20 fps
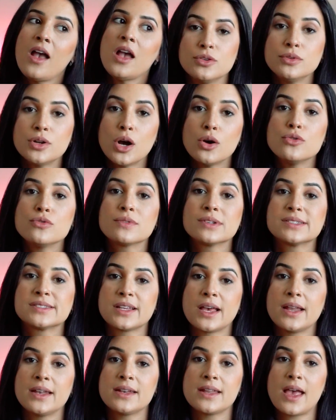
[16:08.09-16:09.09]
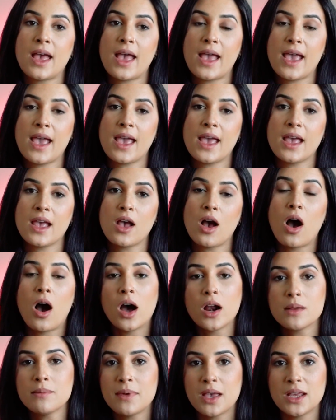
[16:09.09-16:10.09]
you know you can send a
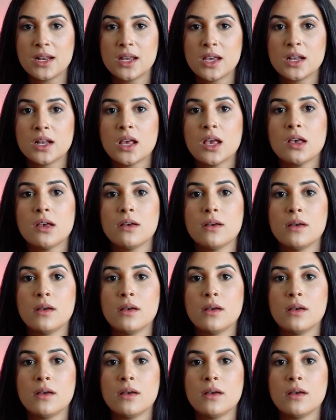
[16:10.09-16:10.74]
automated